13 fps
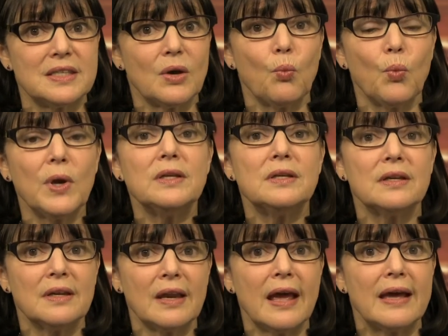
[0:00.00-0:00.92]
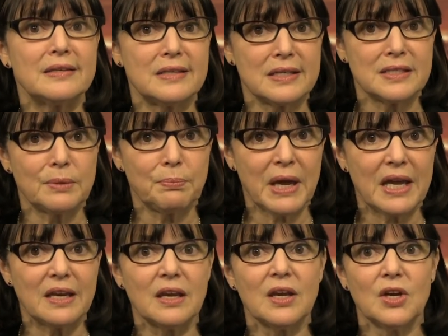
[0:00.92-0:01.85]
that we didn't
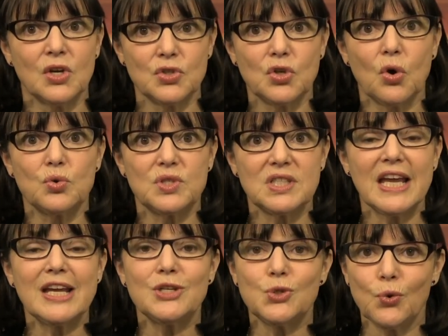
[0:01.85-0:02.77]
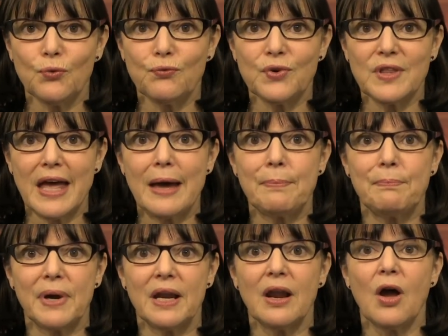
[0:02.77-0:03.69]
anticipate. So stay in tune for
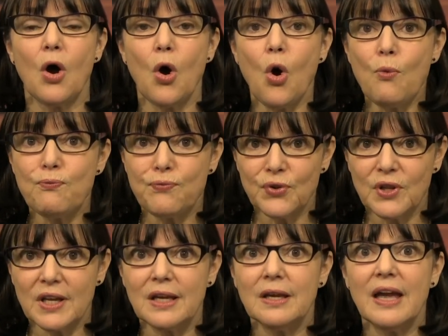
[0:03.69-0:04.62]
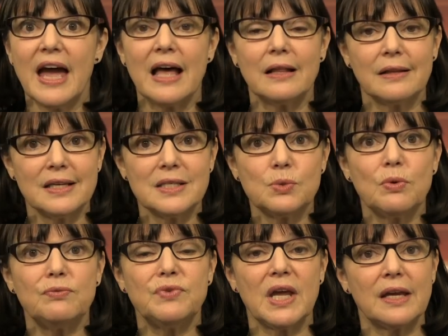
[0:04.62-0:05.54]
that, but hopefully at least
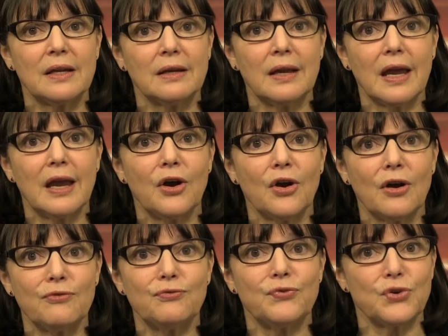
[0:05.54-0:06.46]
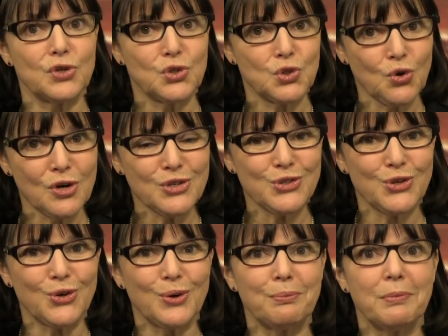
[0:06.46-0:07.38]
we've taken care of, for the short
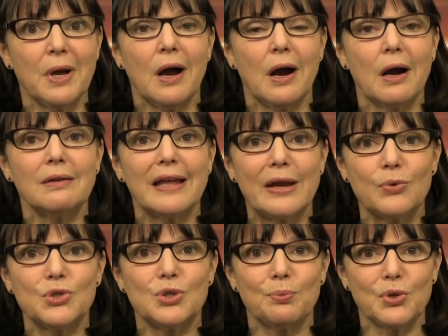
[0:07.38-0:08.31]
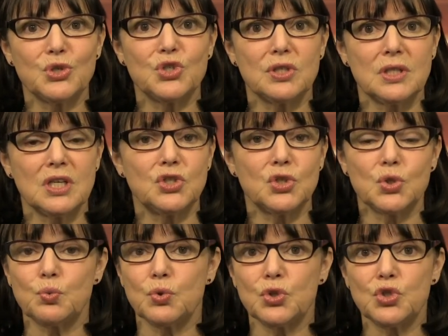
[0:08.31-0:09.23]
term, our language immersion
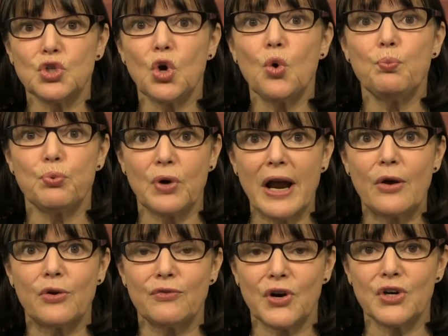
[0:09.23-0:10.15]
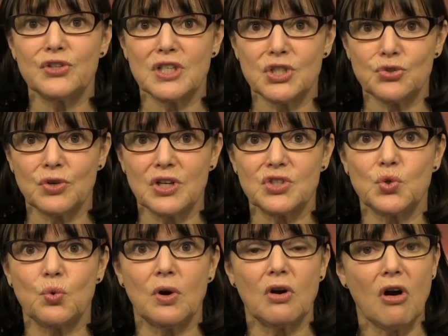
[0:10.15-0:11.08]
teachers. We're so proud of our districts
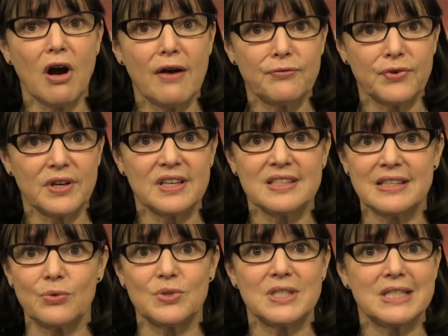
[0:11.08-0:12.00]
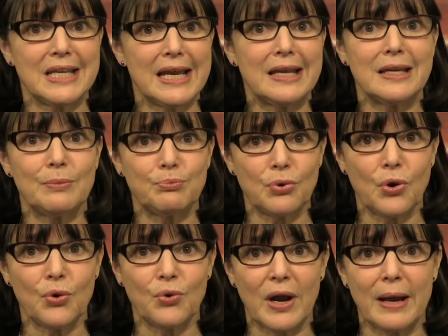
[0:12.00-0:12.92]
who are offering this outstanding
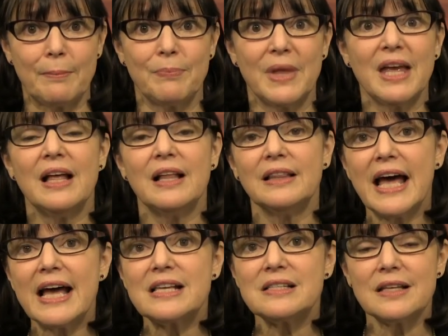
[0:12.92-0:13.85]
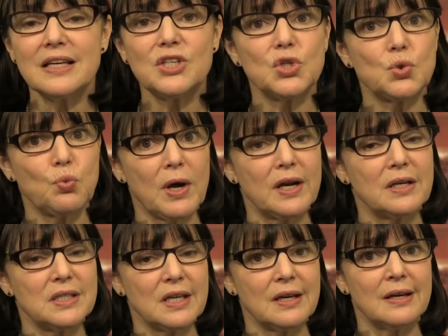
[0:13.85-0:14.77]
program. Lastly, just
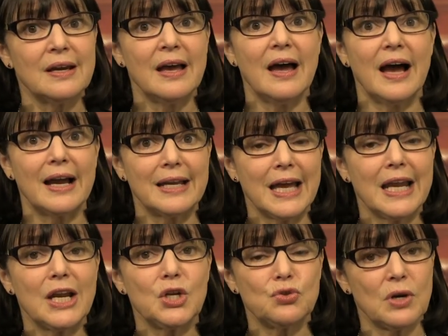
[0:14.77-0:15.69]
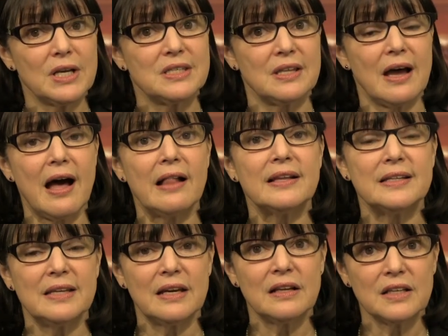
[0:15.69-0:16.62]
wanted to again address the
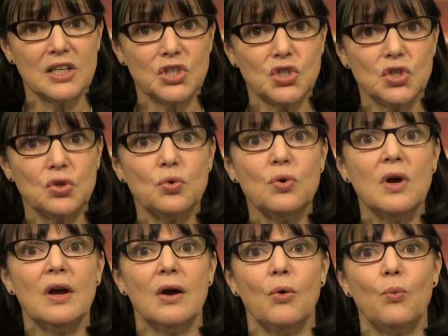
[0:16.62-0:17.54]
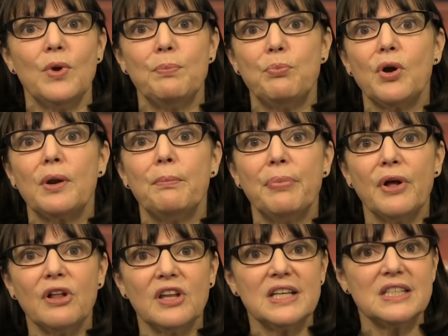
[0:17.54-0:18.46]
Hollydale issue. We put a
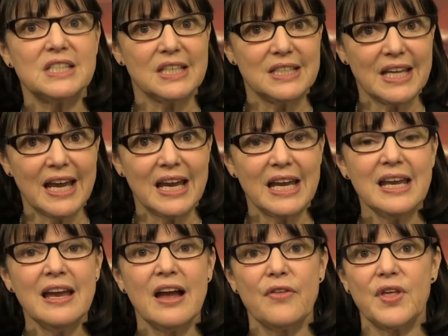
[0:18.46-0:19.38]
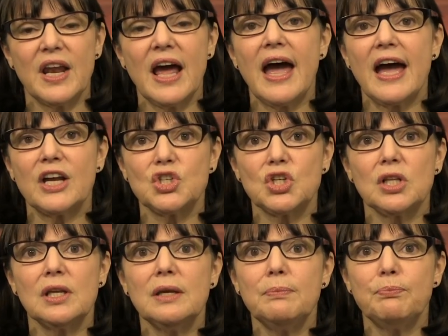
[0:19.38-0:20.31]
bill in today that
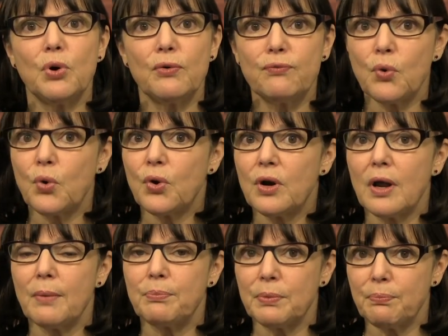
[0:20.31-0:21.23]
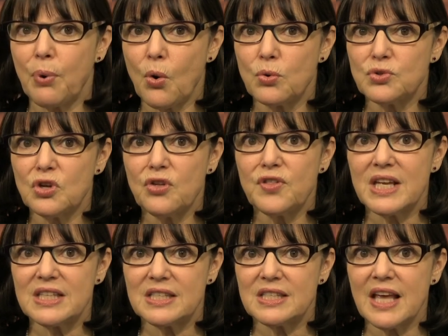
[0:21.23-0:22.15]
actually put forward a proposal
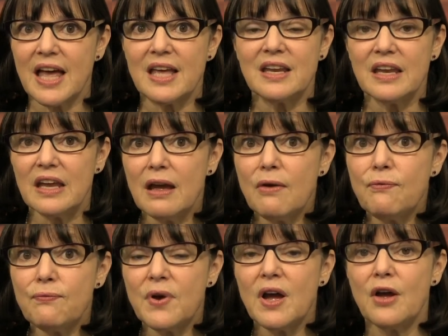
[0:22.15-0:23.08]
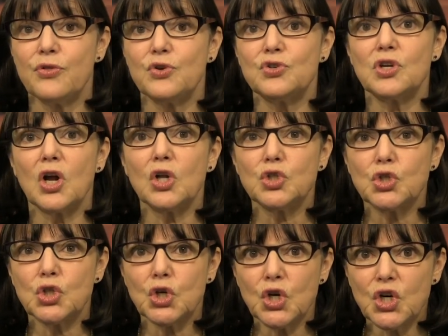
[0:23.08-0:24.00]
that said if there's an
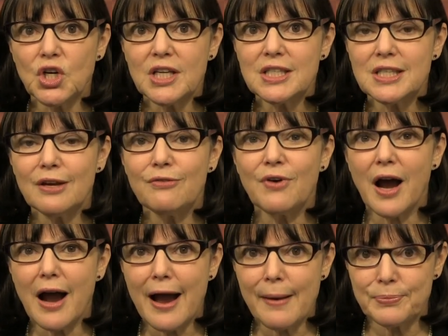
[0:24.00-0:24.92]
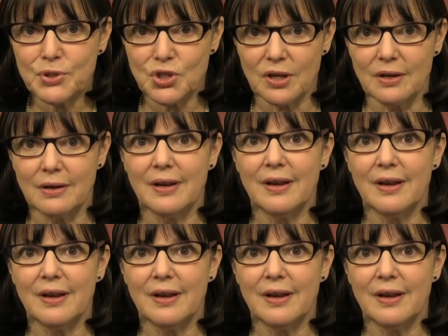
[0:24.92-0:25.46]
alternative option.